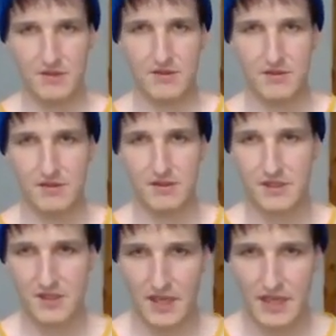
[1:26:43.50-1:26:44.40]
you
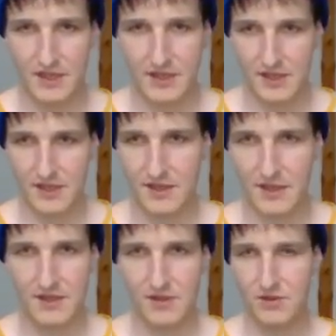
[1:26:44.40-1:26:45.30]
just got it, and
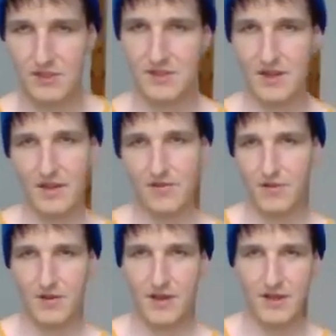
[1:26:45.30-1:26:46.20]
then you decide
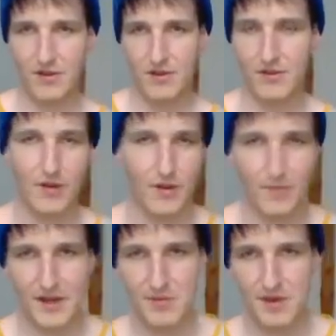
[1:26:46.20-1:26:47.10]
for I don't know how
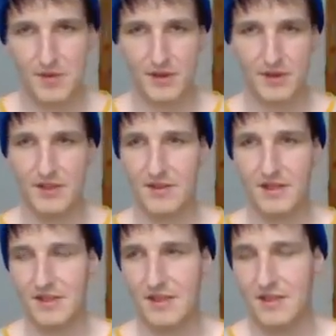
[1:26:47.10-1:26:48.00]
many people.
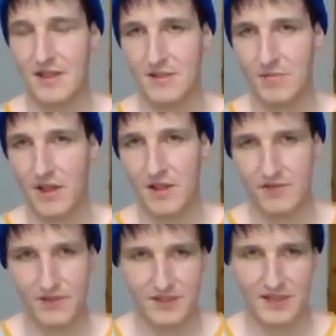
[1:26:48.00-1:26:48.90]
It doesn't matter if
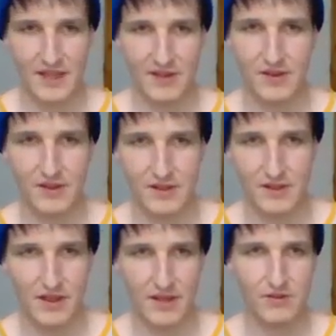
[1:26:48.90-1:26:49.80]
it's 10 or
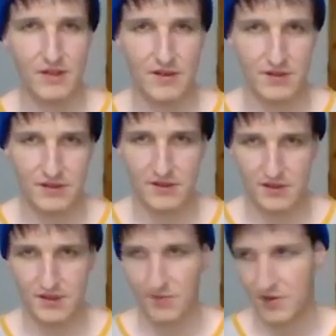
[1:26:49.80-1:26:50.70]
100,000
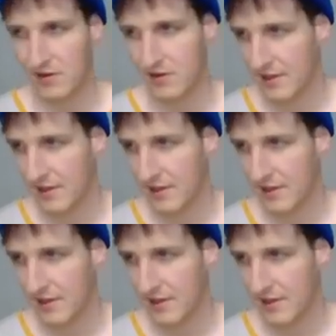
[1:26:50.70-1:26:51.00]
somehow.